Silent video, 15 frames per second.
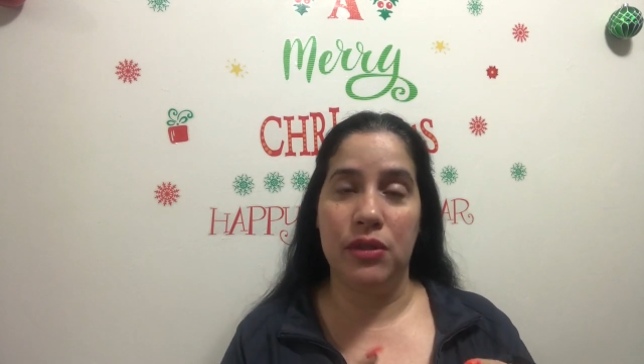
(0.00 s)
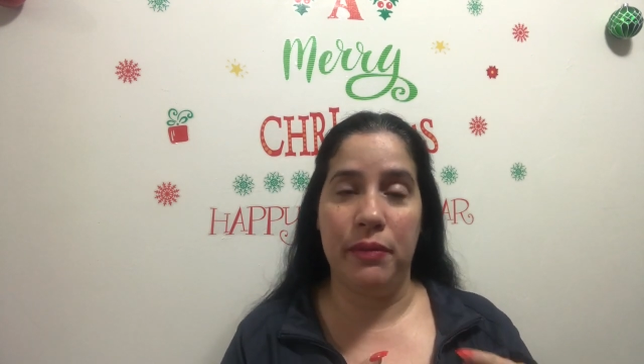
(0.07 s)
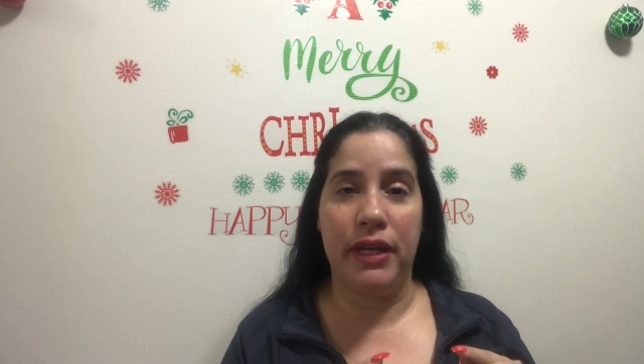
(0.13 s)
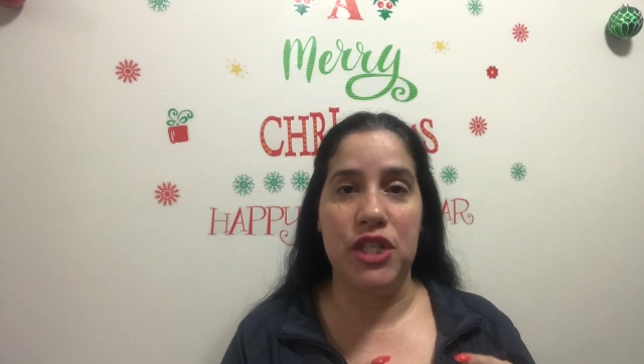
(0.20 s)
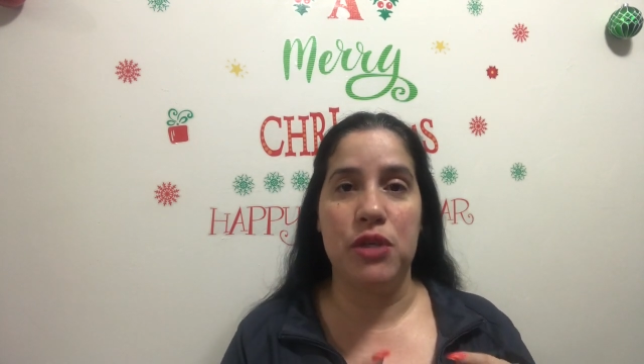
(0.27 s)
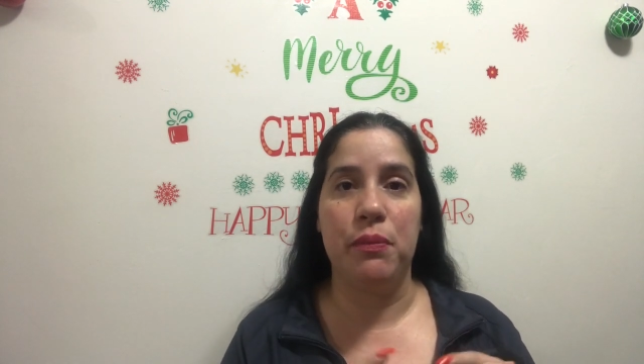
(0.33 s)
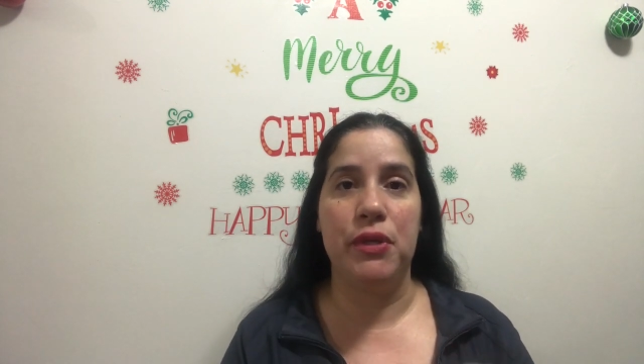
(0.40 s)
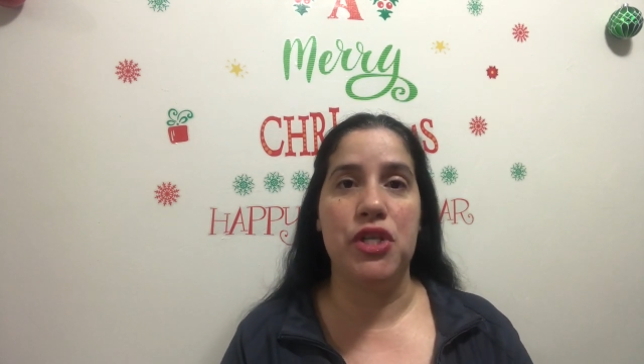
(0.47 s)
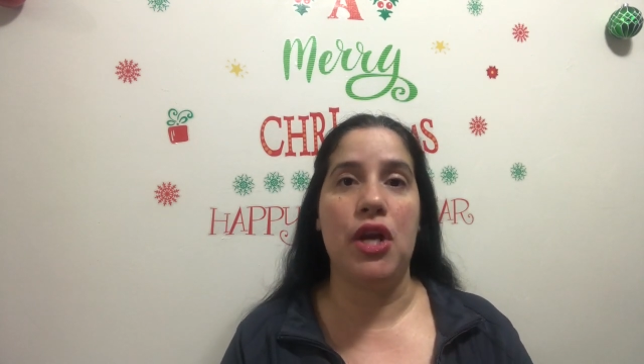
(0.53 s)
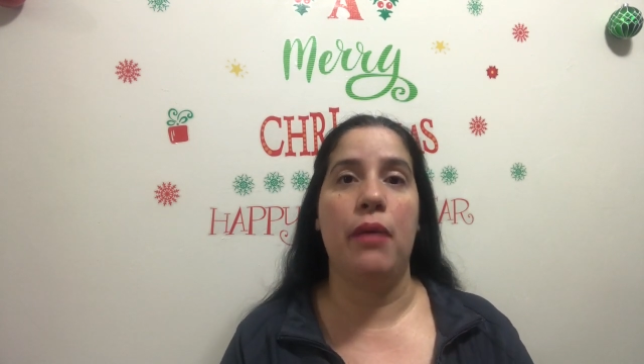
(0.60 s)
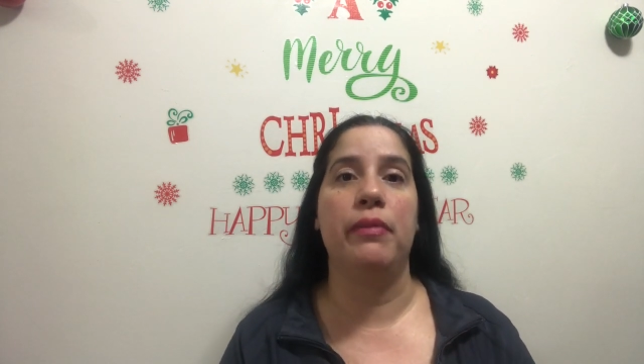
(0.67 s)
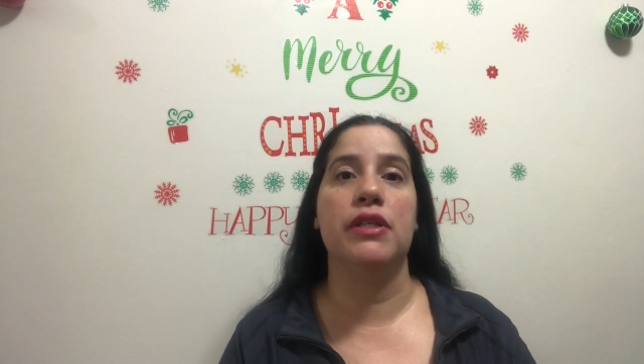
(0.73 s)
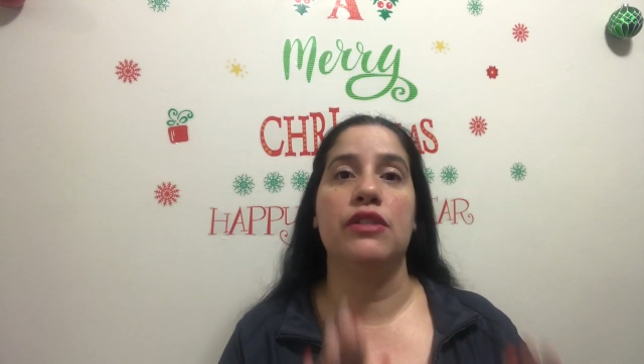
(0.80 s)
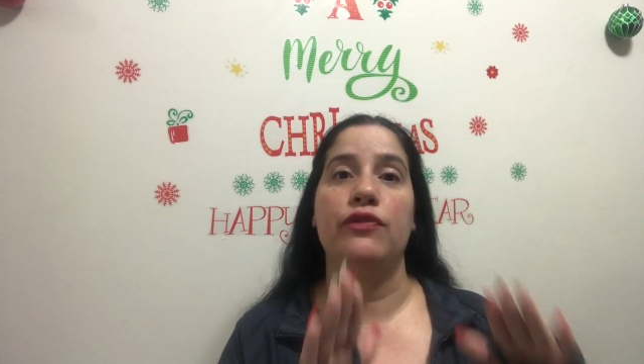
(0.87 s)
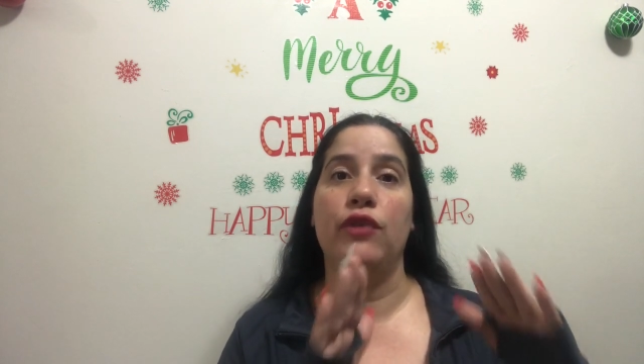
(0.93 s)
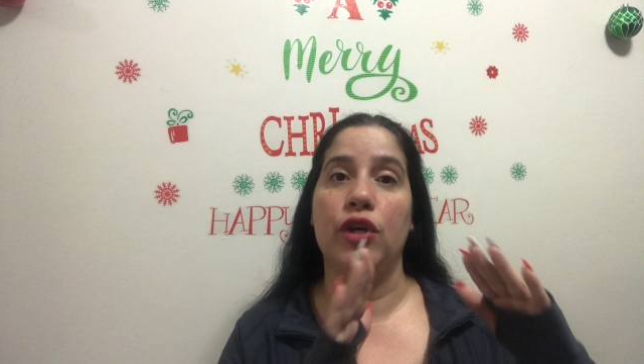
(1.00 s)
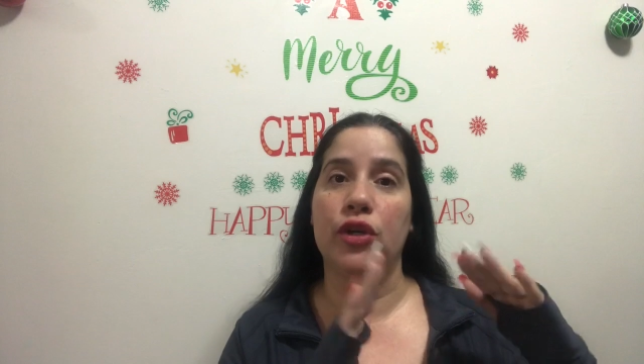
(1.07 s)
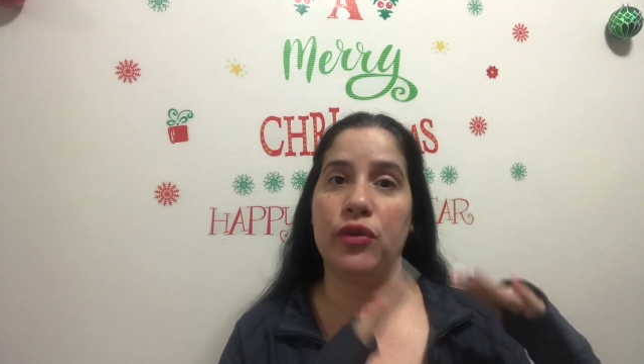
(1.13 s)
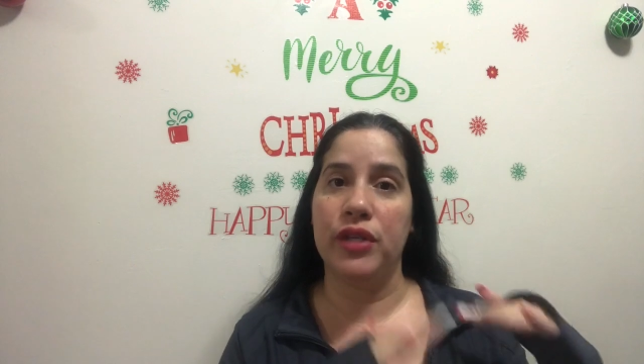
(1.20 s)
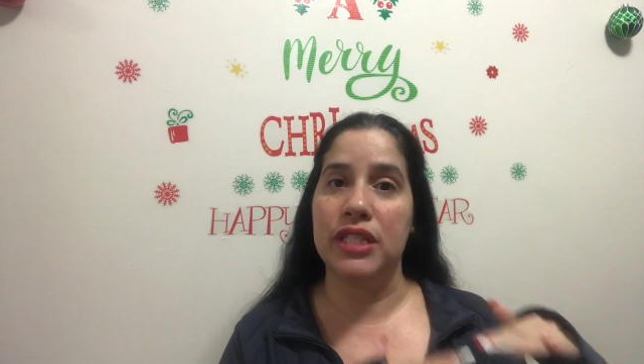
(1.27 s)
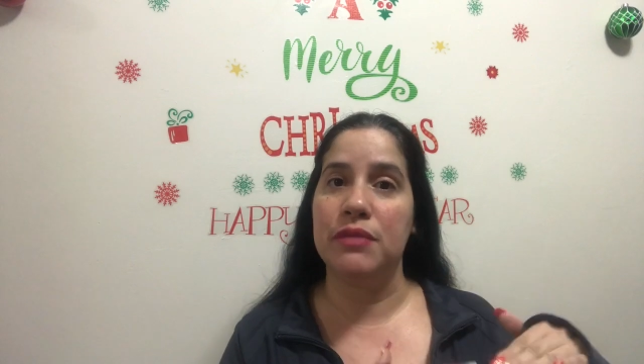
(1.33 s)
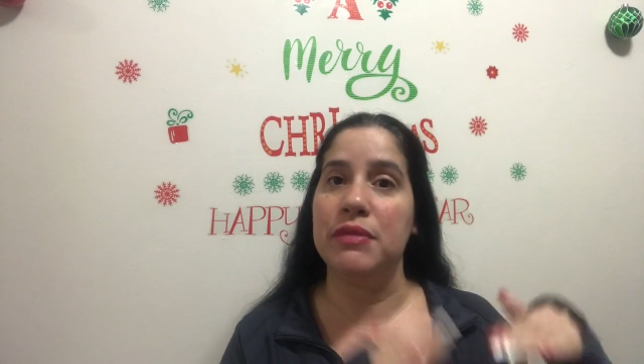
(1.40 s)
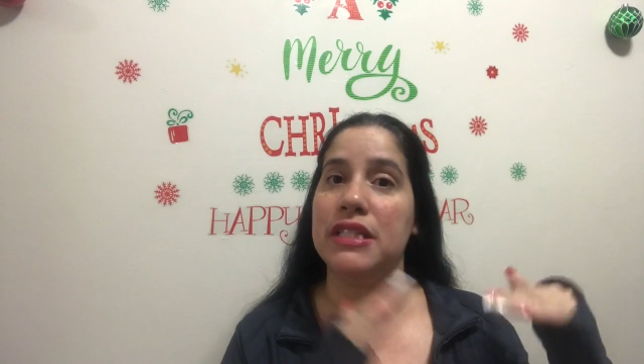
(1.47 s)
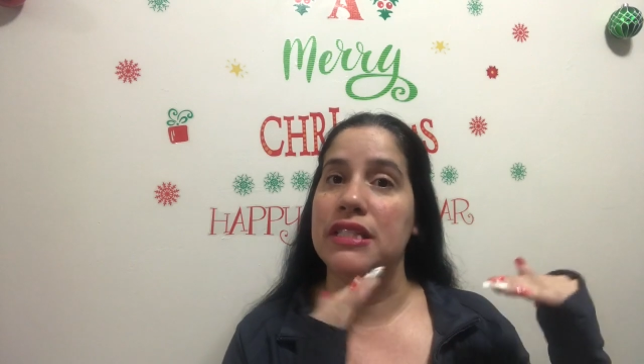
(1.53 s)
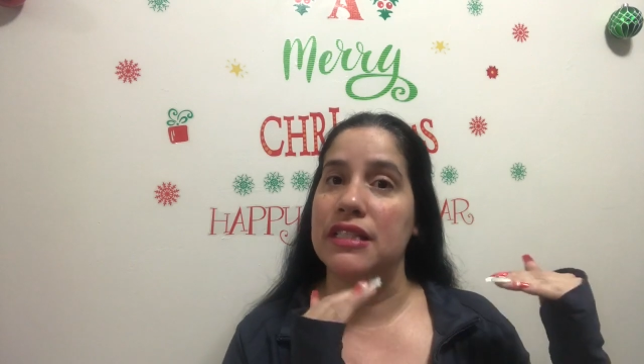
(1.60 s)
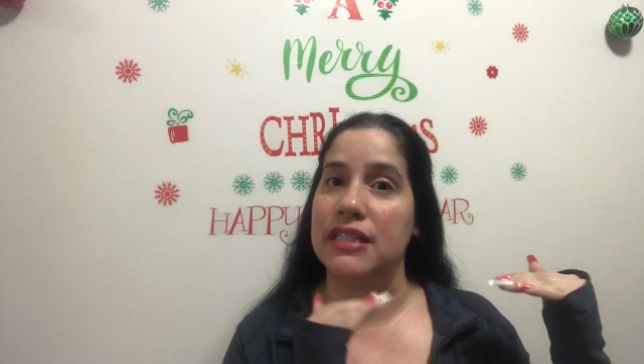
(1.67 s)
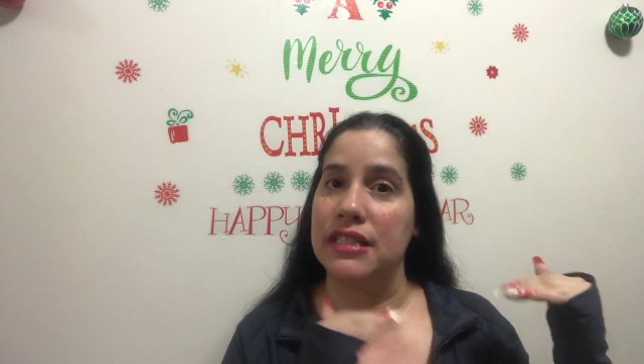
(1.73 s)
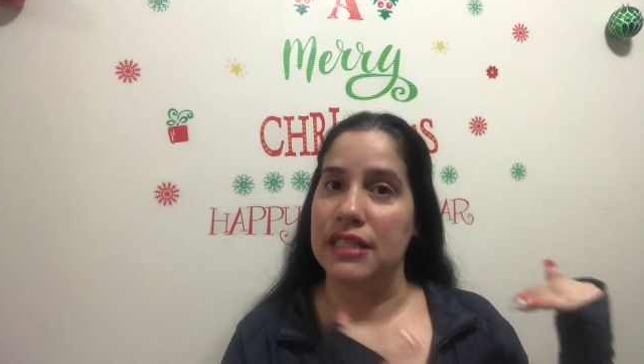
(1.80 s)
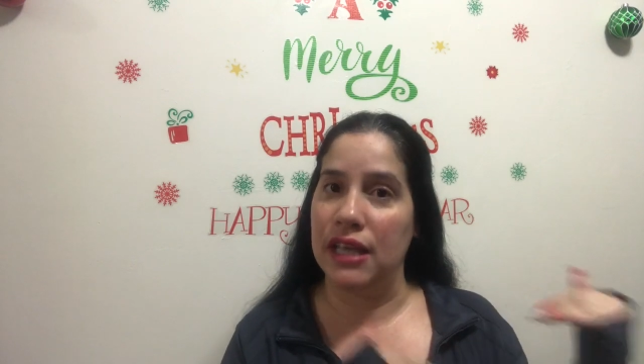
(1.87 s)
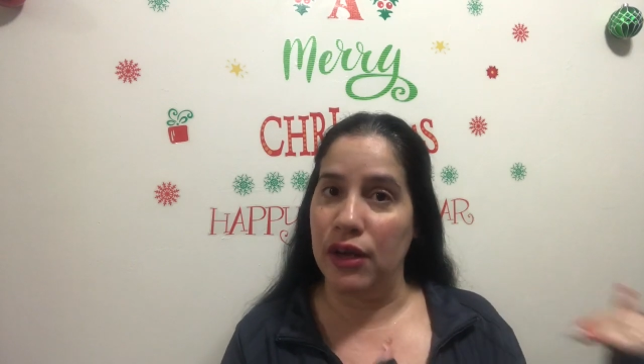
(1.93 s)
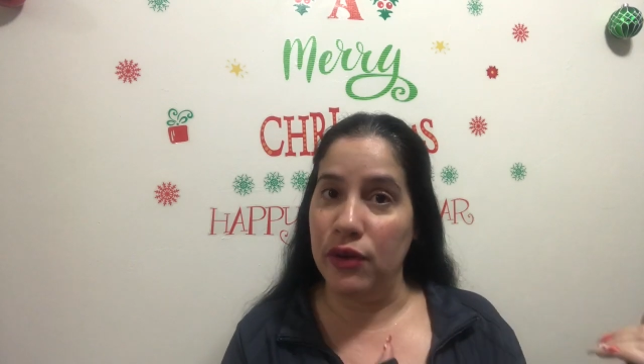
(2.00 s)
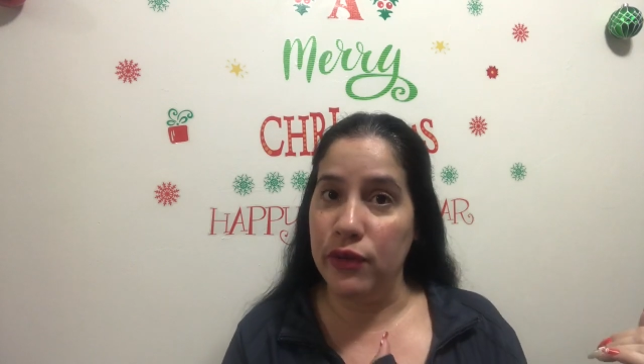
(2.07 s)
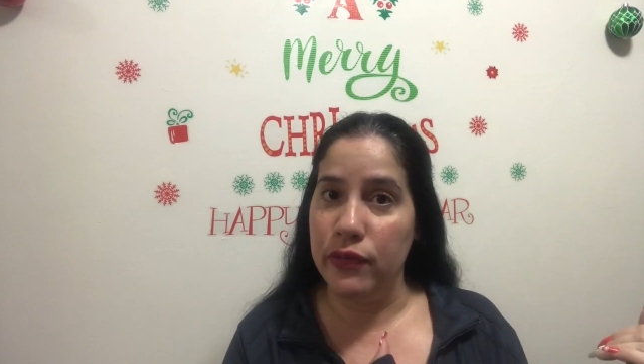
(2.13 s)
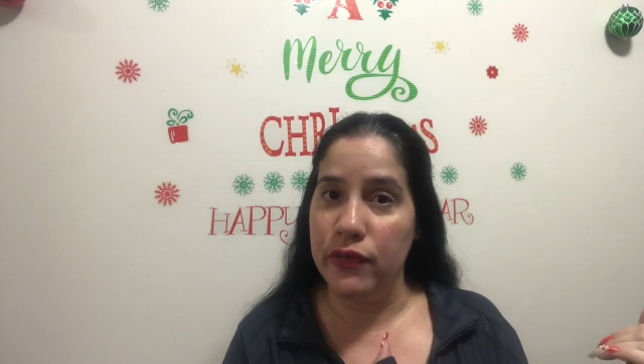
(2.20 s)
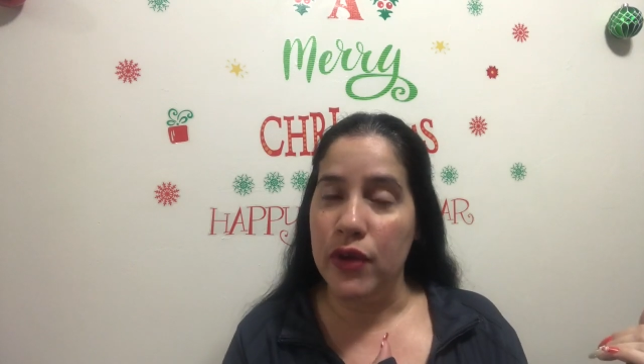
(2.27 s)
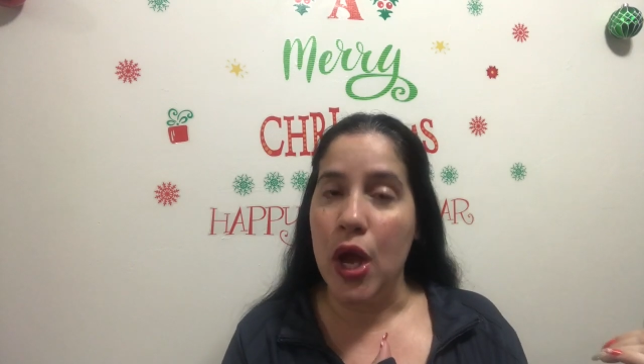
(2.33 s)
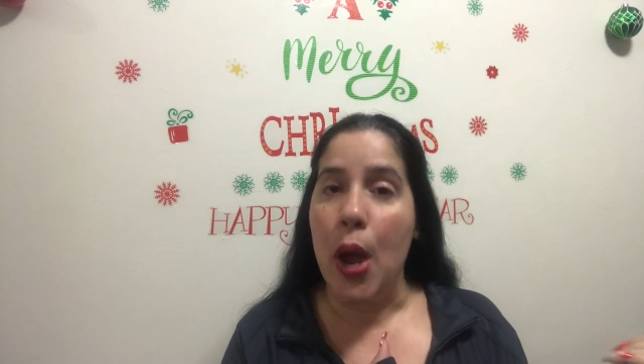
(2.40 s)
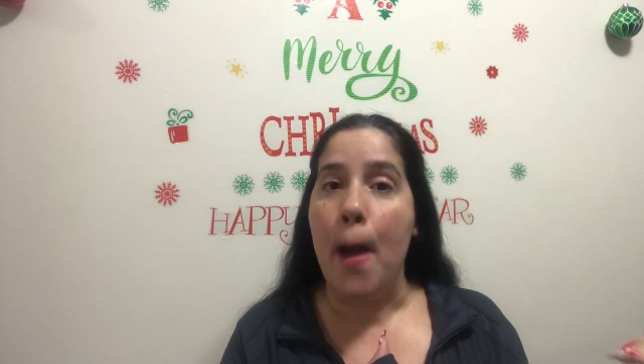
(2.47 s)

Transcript: the matching pajamas for Christmas itself,